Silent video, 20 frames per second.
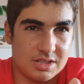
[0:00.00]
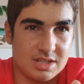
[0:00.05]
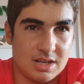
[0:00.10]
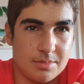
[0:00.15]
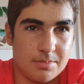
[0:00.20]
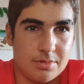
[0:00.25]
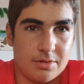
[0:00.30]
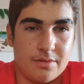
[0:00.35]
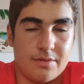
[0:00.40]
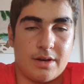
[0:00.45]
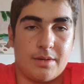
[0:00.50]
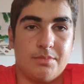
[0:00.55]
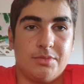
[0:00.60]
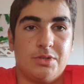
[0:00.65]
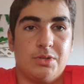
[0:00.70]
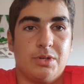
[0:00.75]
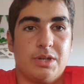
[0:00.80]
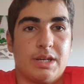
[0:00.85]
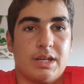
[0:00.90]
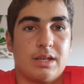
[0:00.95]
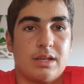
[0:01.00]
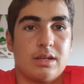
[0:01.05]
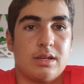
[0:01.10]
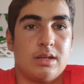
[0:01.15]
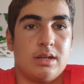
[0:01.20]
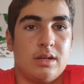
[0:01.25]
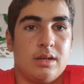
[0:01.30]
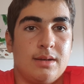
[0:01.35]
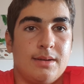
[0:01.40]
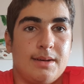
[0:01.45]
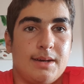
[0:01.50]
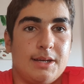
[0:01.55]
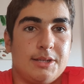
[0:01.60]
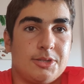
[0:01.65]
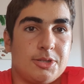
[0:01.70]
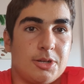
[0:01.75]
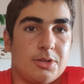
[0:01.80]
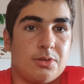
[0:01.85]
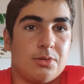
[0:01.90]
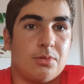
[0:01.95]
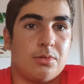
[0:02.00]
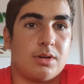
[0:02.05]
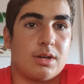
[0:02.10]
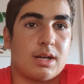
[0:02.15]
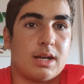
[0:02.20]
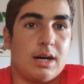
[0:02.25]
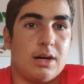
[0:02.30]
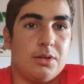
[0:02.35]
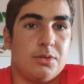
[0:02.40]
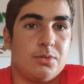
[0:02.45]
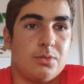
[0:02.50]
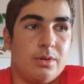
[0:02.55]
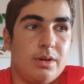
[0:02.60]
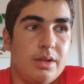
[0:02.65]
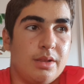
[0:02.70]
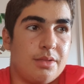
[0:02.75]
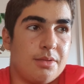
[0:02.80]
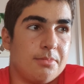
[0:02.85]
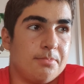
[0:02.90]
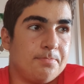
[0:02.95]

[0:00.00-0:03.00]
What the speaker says: example, if I'm start the workout with